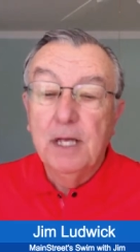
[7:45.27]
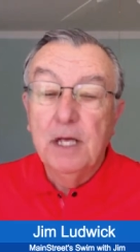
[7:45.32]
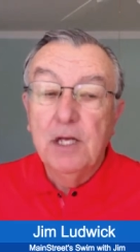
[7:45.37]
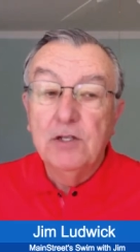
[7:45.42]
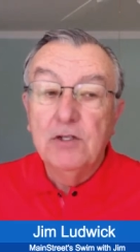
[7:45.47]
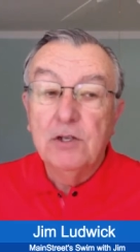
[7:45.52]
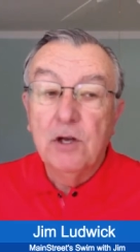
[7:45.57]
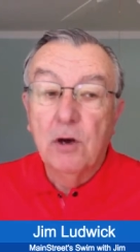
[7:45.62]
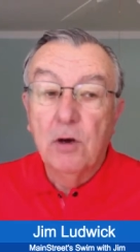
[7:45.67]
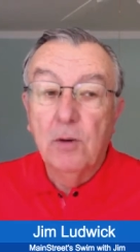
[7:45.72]

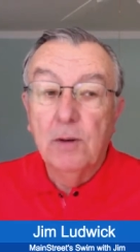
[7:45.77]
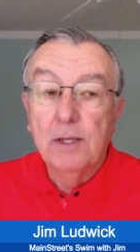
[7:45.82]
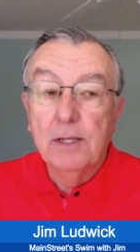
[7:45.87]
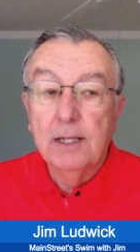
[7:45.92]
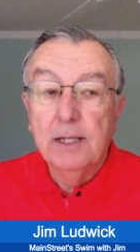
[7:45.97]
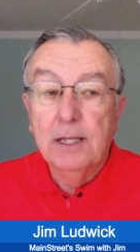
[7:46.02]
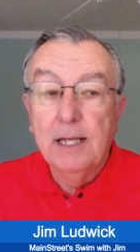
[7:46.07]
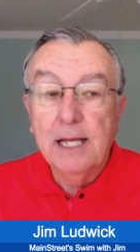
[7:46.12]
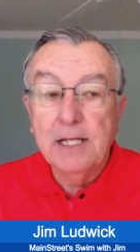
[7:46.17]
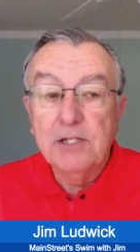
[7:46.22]
So
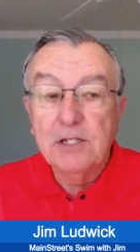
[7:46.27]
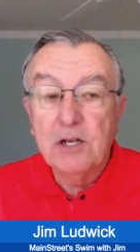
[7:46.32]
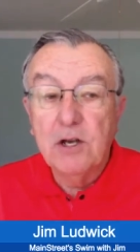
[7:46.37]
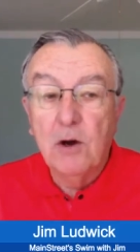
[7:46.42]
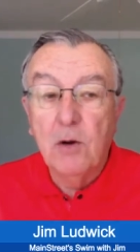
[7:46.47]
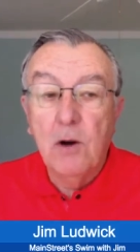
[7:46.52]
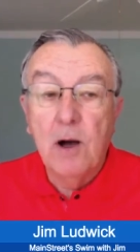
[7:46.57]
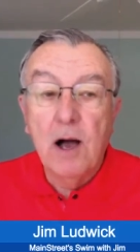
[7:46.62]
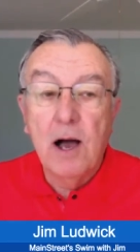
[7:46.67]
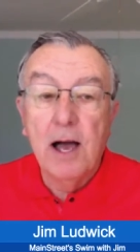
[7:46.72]
let's
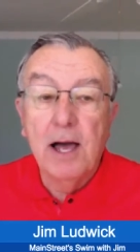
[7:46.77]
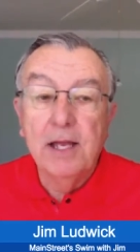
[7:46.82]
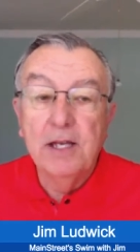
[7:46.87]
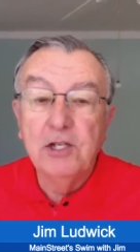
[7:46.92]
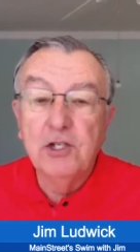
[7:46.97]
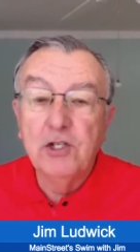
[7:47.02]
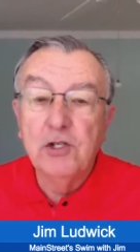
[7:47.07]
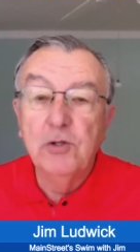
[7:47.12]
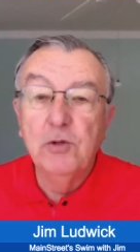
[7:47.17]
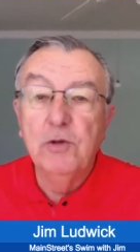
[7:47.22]
go
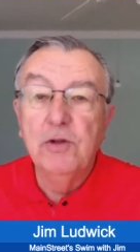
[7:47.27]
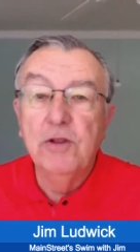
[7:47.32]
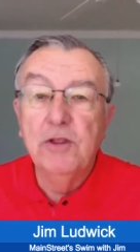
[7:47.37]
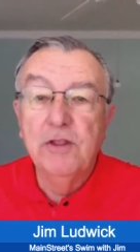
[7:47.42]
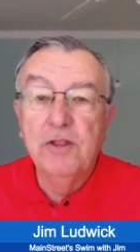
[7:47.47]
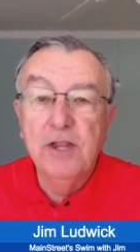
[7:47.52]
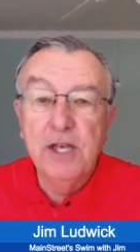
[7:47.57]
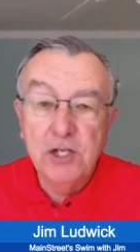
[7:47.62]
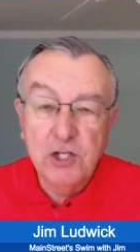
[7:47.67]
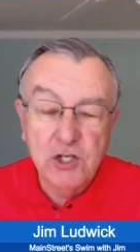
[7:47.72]
on to
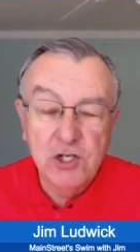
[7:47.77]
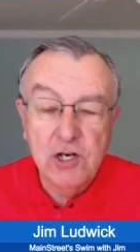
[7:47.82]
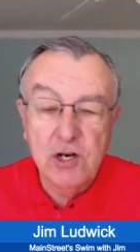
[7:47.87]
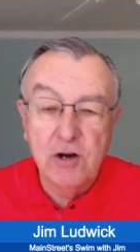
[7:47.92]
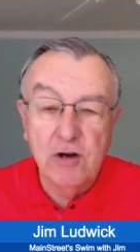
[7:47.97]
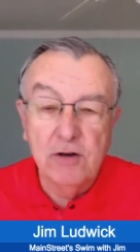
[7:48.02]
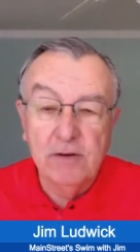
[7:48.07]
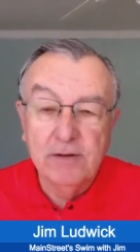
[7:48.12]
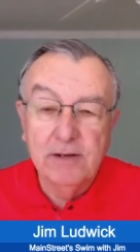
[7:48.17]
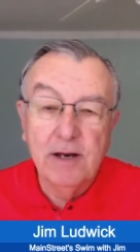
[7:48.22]
this
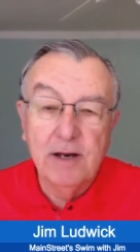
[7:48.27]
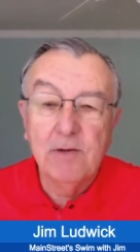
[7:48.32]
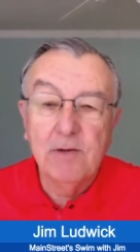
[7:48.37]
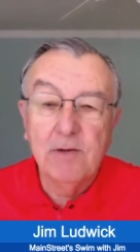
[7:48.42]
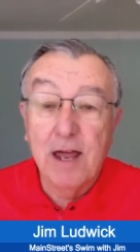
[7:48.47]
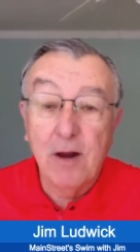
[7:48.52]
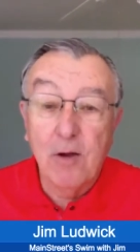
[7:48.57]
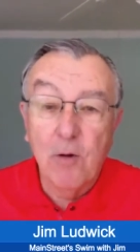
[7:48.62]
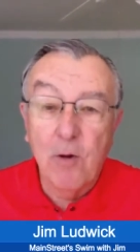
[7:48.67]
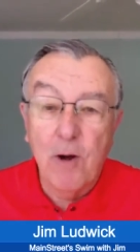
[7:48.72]
year. Now we've
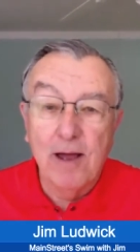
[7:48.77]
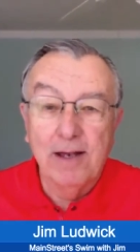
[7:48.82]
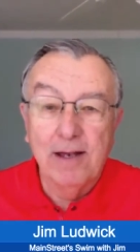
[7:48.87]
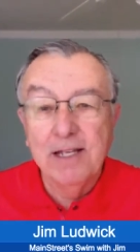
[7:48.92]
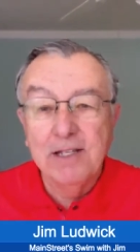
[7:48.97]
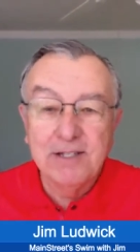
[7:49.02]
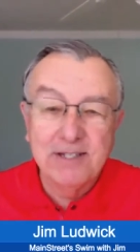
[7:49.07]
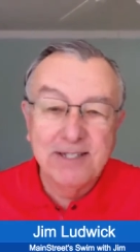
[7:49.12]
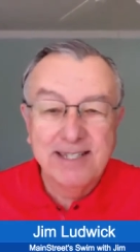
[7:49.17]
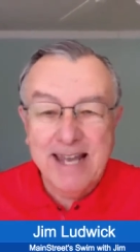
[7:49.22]
got to go on.
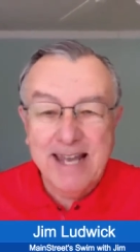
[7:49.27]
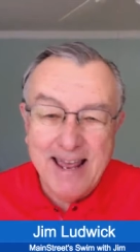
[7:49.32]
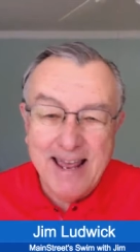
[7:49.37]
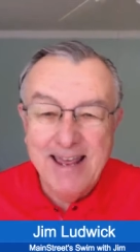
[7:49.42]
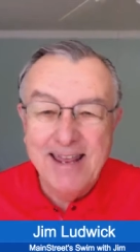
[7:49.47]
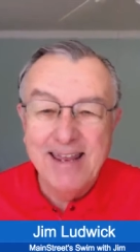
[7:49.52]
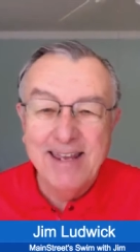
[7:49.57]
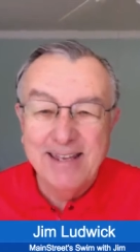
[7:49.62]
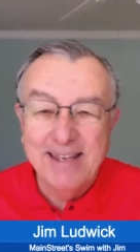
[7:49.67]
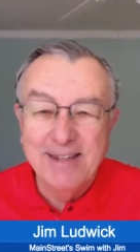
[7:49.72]
Let's
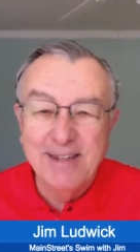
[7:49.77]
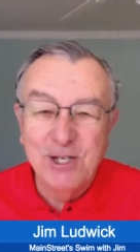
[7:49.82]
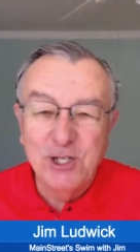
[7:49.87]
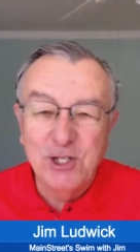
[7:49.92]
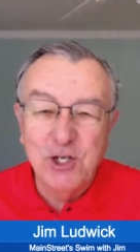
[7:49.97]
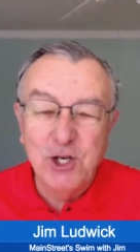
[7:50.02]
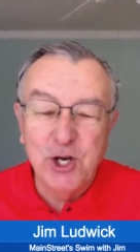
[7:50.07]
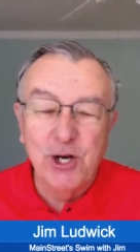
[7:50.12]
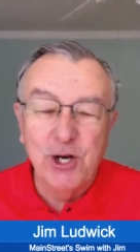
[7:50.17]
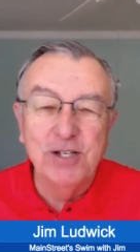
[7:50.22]
stay in
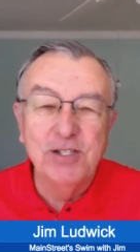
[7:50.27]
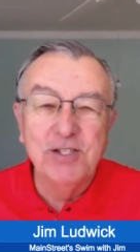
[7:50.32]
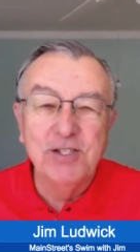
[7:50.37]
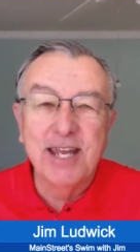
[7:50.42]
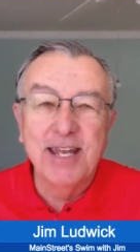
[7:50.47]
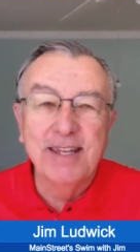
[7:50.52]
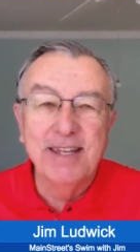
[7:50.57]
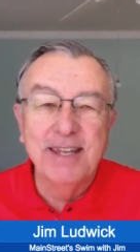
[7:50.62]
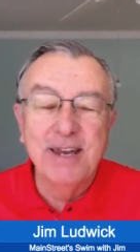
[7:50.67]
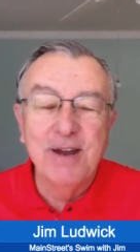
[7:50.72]
this year,
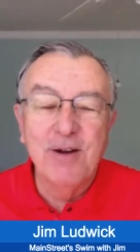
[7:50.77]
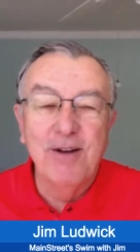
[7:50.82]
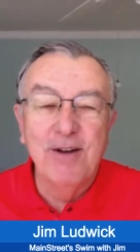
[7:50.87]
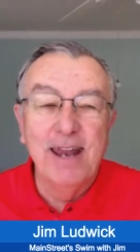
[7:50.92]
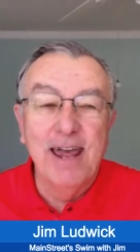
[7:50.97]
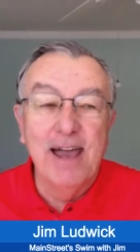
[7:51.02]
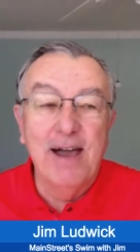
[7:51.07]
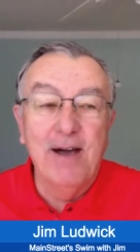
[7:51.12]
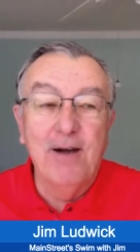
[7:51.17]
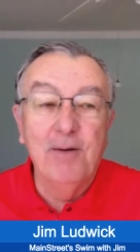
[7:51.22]
stay in the here
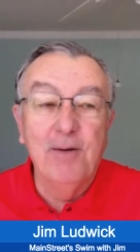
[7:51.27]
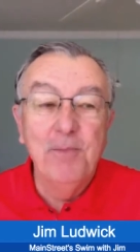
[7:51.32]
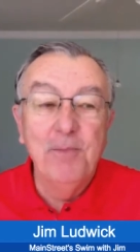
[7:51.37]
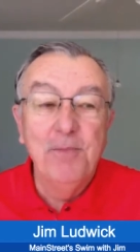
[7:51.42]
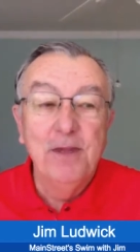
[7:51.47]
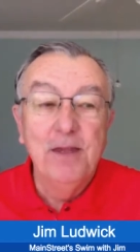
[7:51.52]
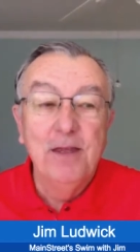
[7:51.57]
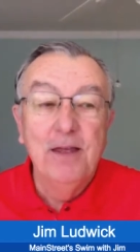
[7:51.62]
and now.